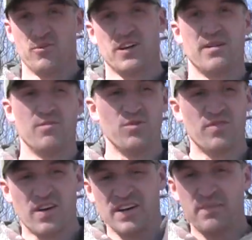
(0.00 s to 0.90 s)
we're gonna
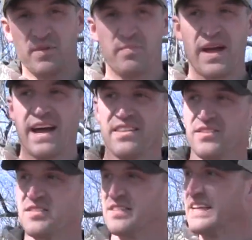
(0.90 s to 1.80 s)
move on up the
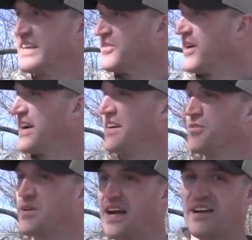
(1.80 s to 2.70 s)
path. This thicket right
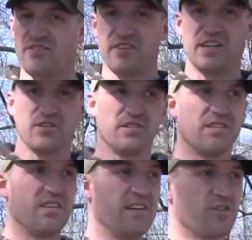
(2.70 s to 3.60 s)
here, we kind of figured
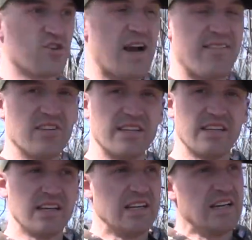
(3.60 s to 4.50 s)
the deer travel
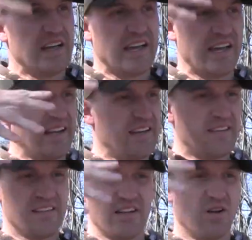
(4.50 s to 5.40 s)
it. And
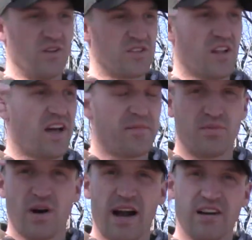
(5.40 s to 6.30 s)
you know, there's a lot
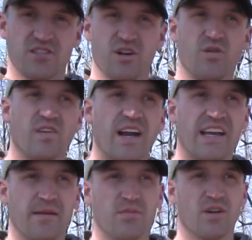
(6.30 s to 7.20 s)
of briars and
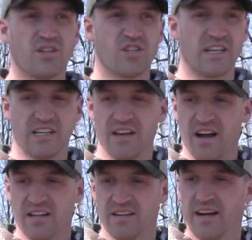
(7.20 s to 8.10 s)
overhanging brush that can
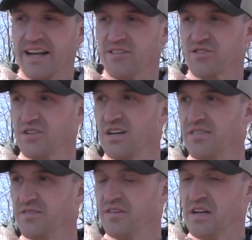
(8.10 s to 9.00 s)
knock their antlers off,